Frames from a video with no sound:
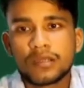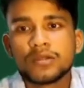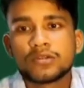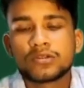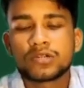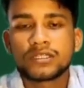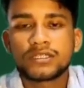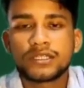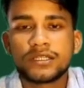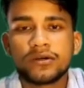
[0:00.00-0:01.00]
So
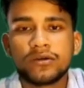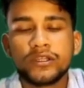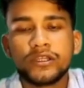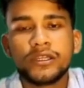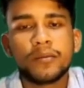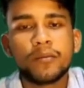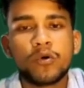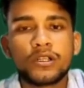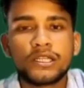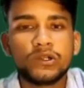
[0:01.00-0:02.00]
consider the ODE
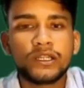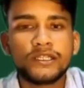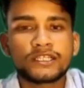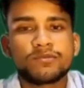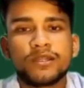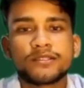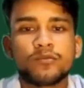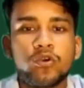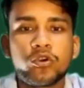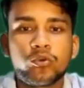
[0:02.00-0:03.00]
mod dy dx plus
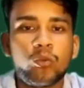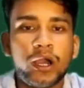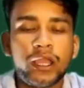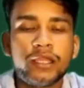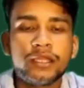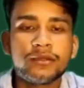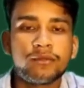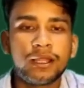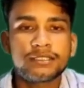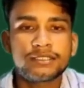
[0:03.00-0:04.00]
mod y
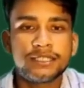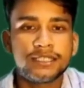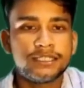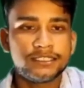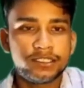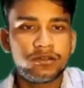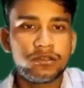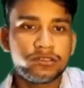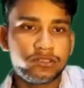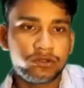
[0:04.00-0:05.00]
plus a, this is equal
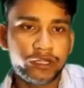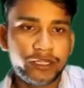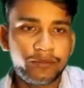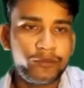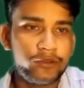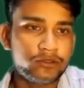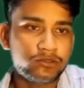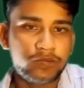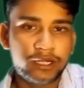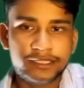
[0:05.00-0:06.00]
to 0 where a belongs
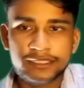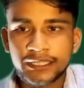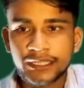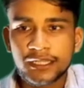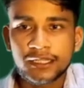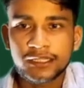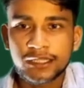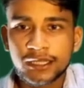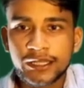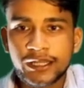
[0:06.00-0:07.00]
to R, then
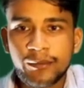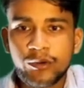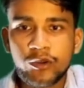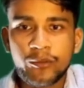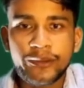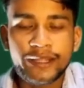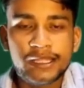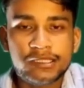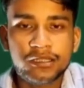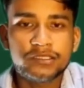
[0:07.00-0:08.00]
the number of
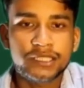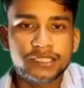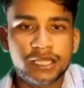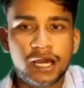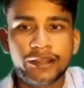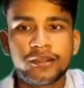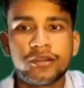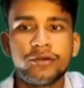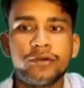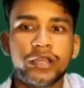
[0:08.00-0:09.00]
real solutions are.
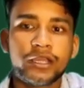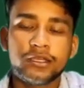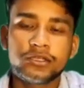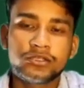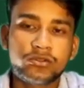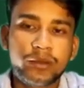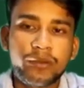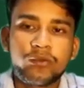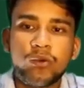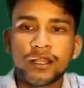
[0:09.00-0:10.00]
Okay, so
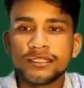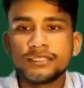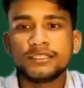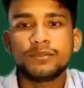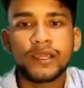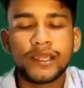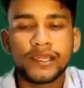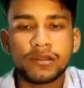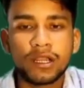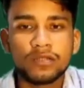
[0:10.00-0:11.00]
number 1 is if a
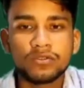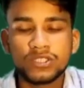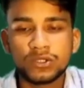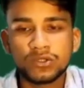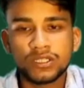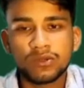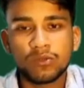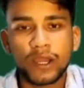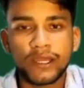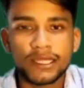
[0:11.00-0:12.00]
equal to 0, then
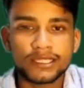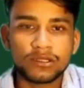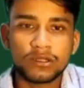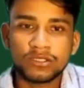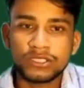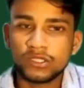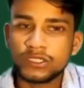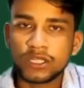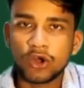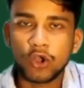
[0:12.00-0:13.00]
yx equal to 0
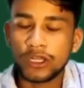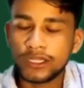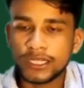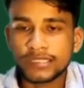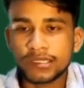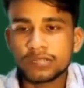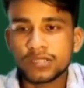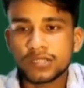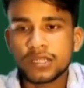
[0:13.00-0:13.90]
is the only real solution.